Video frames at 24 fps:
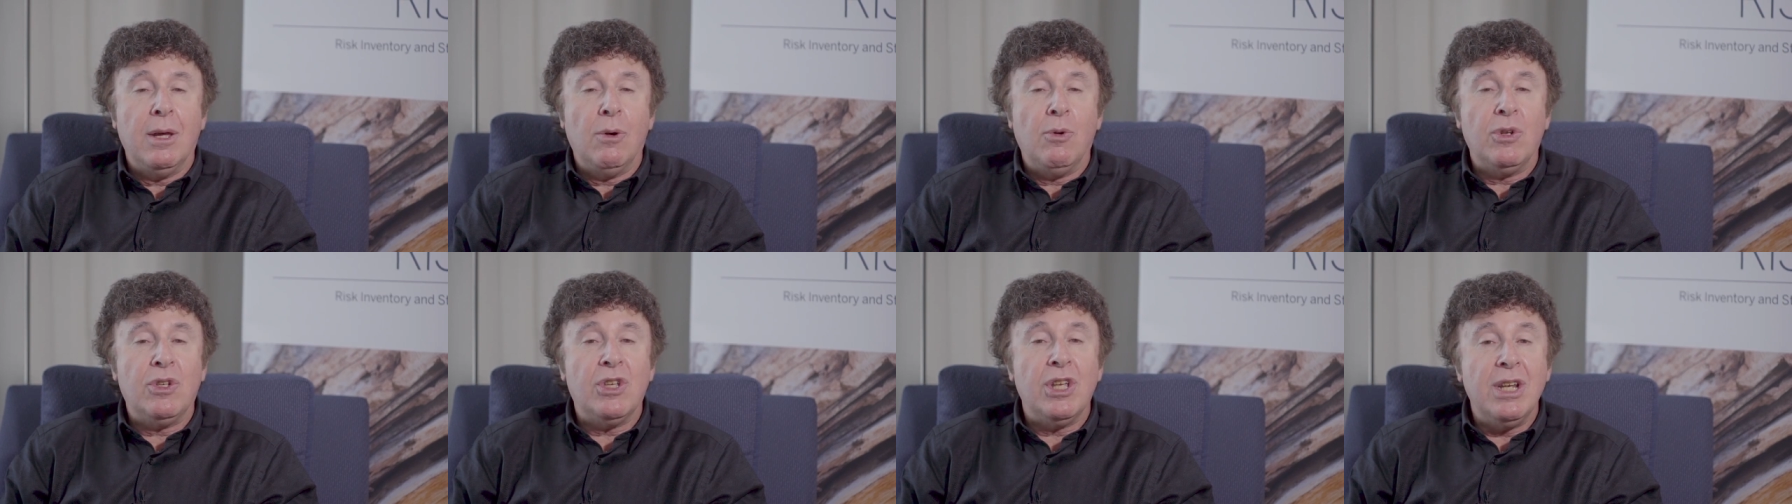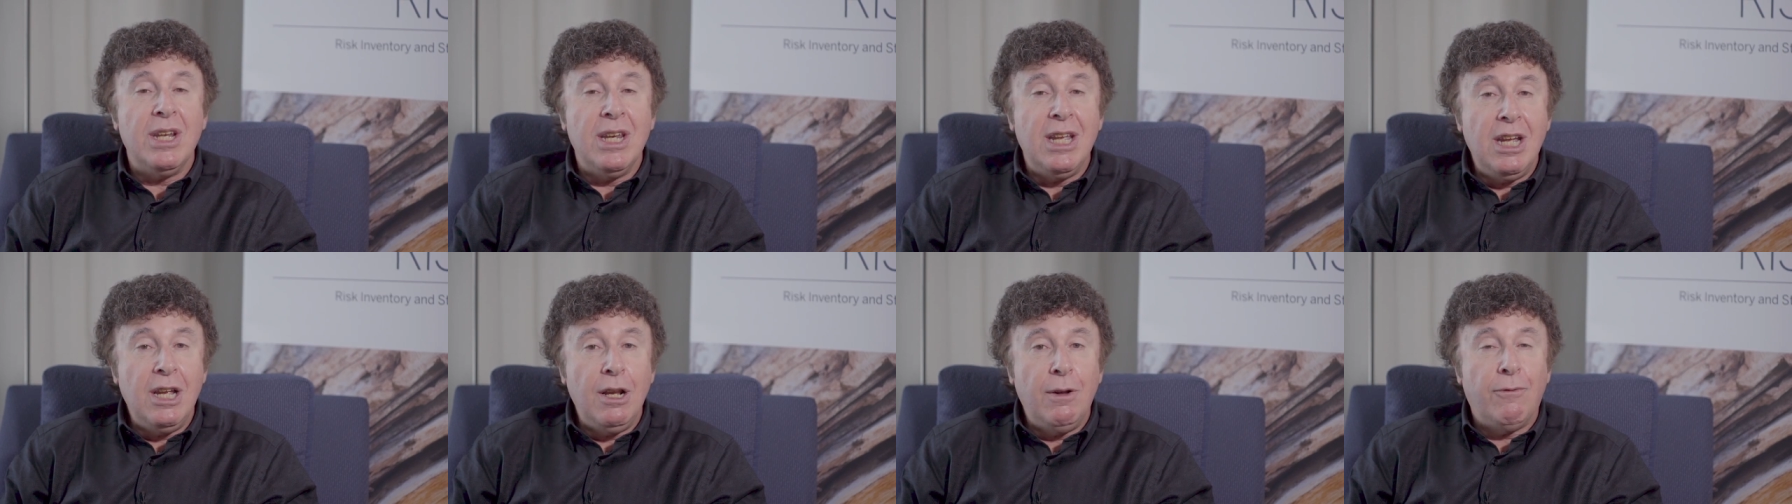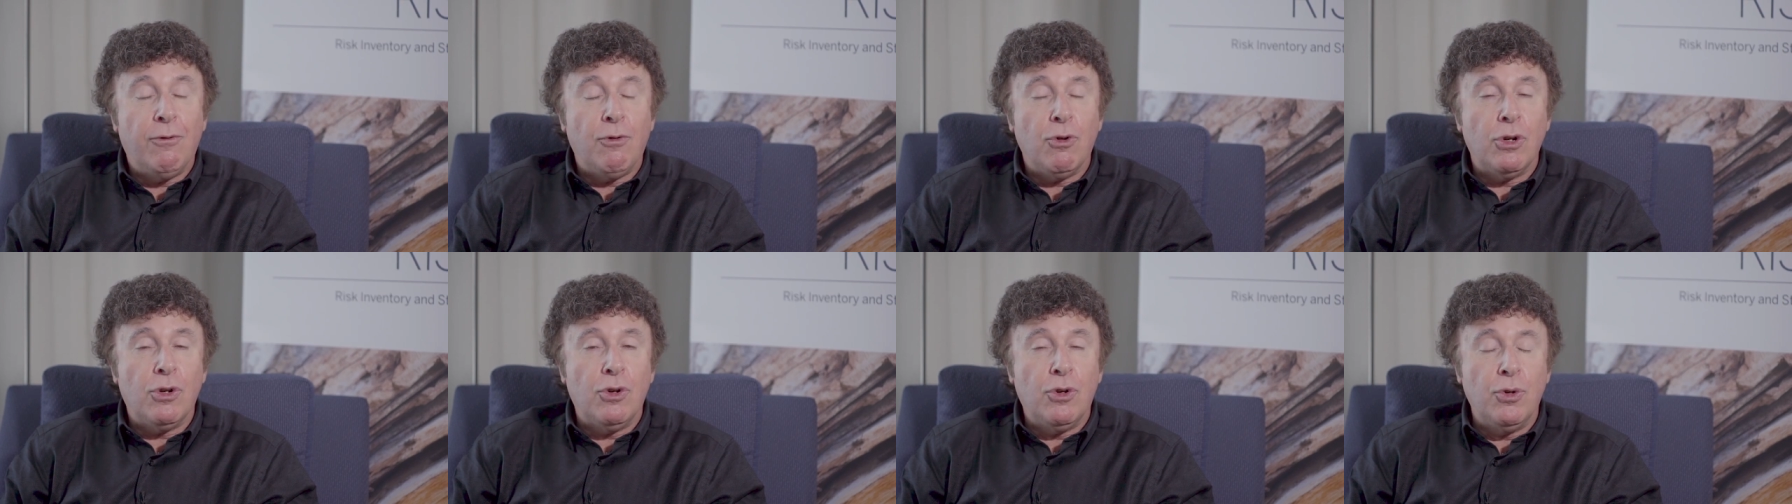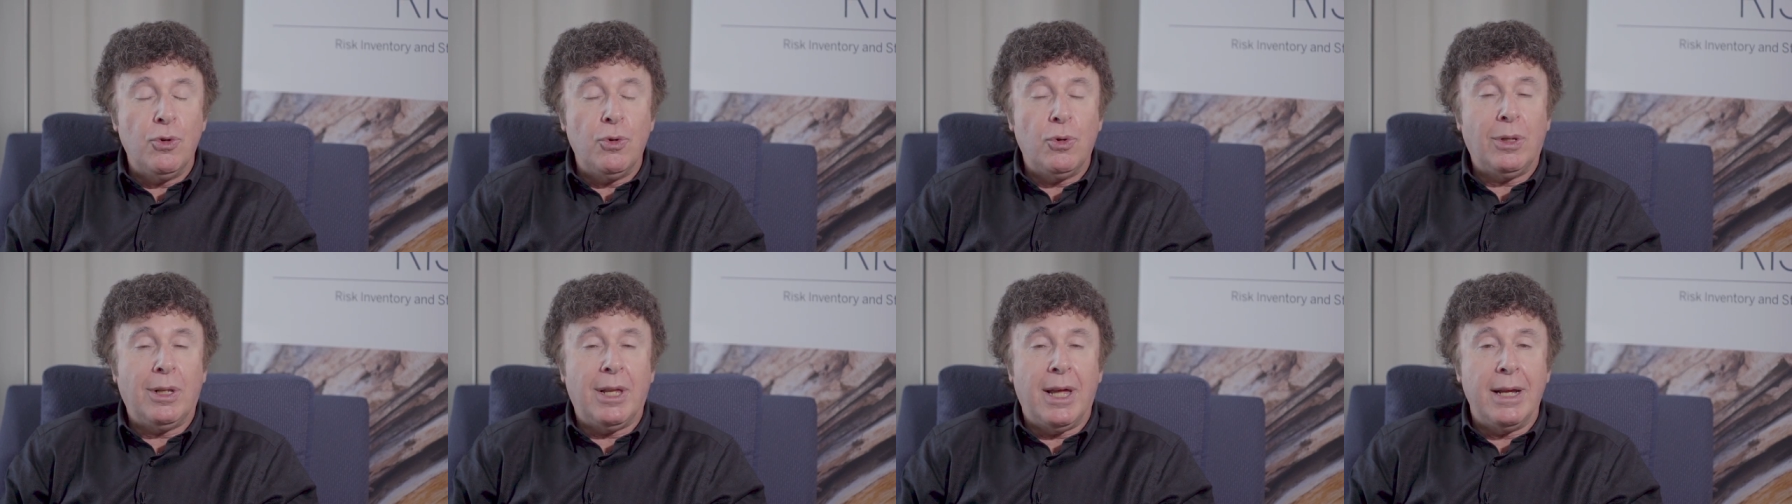There was a need for a
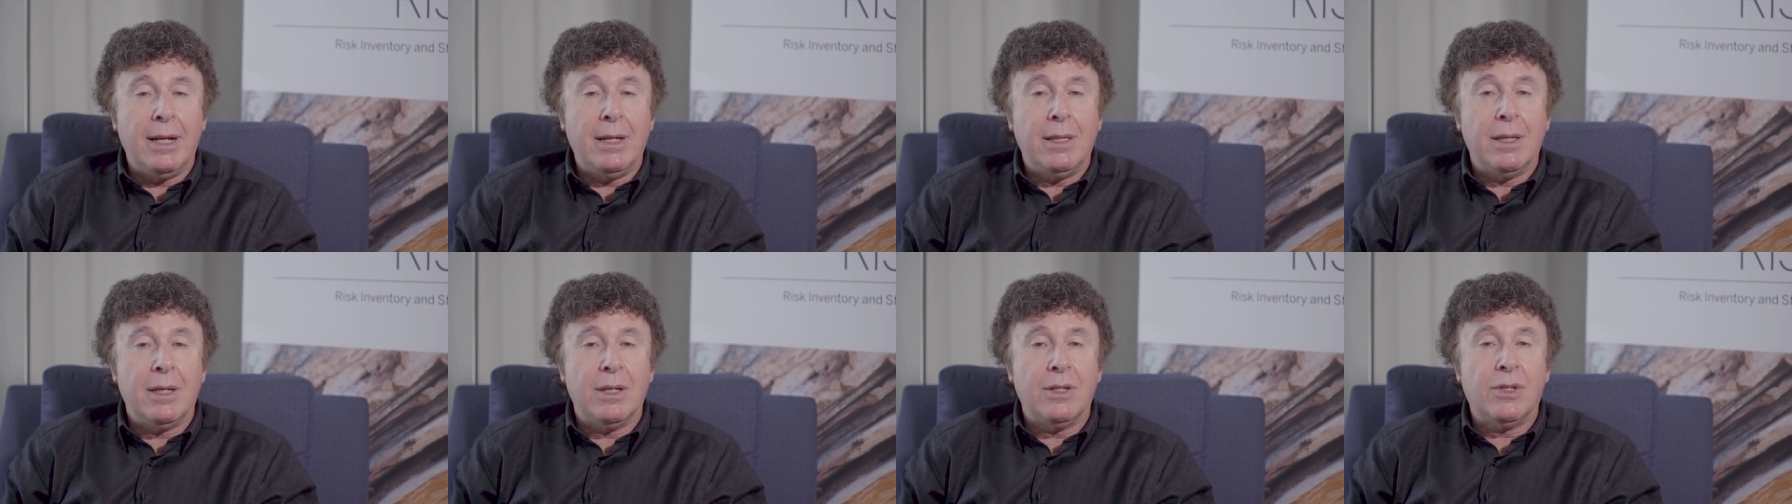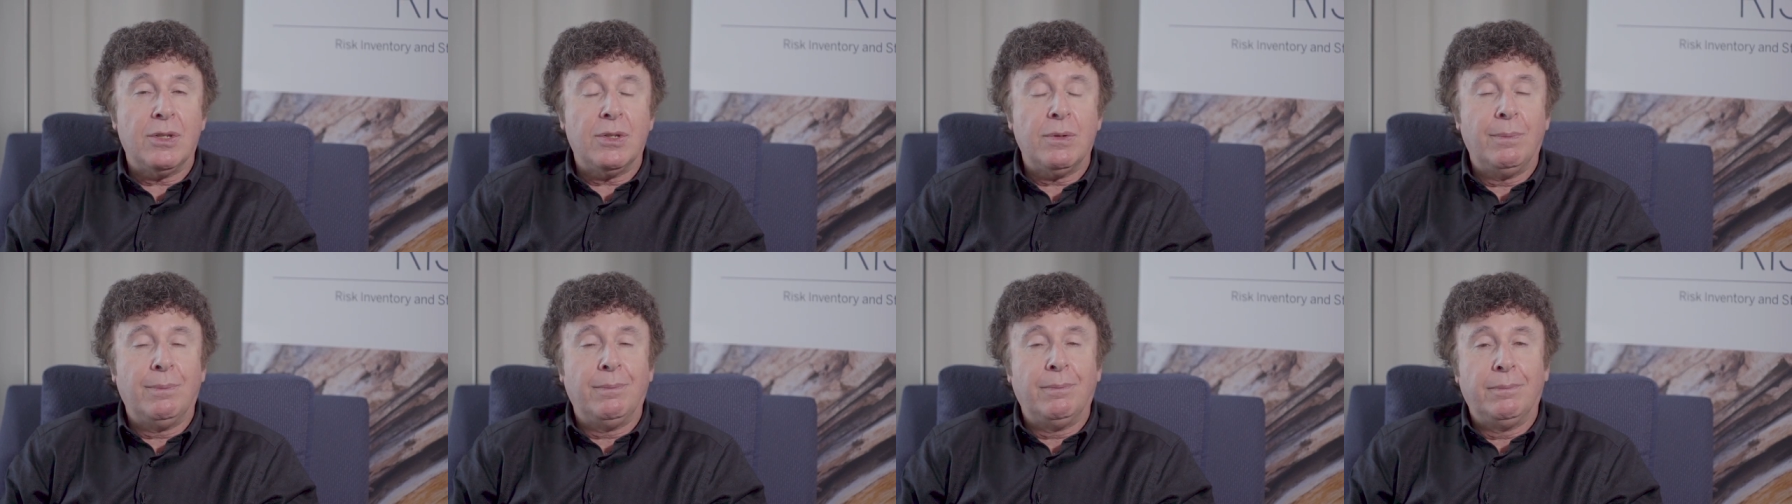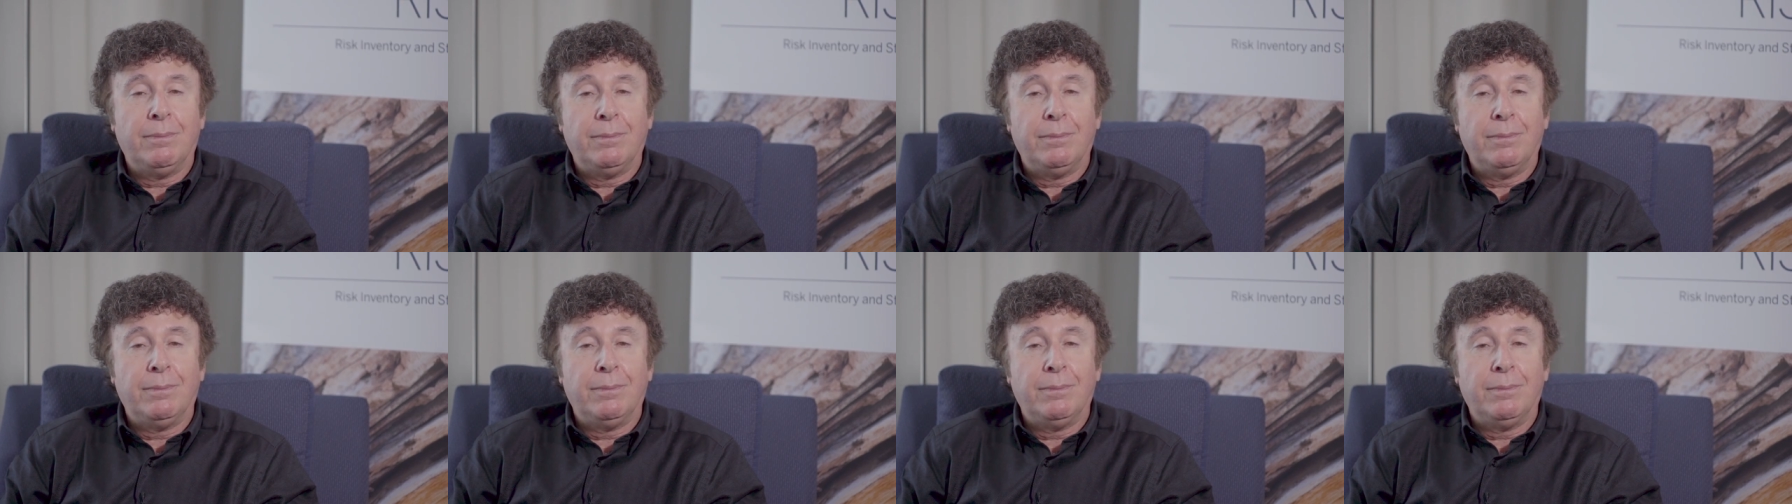tool like this.